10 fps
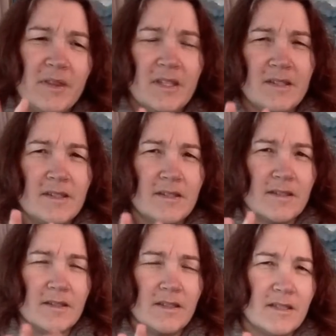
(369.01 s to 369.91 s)
this
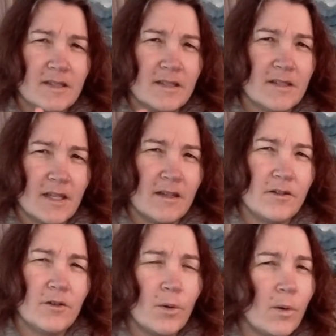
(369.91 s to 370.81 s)
isn't
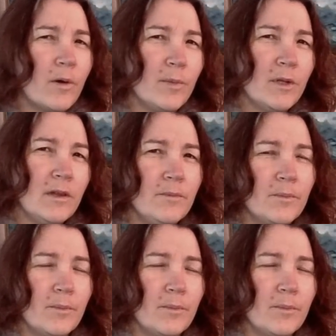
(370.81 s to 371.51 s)
normal,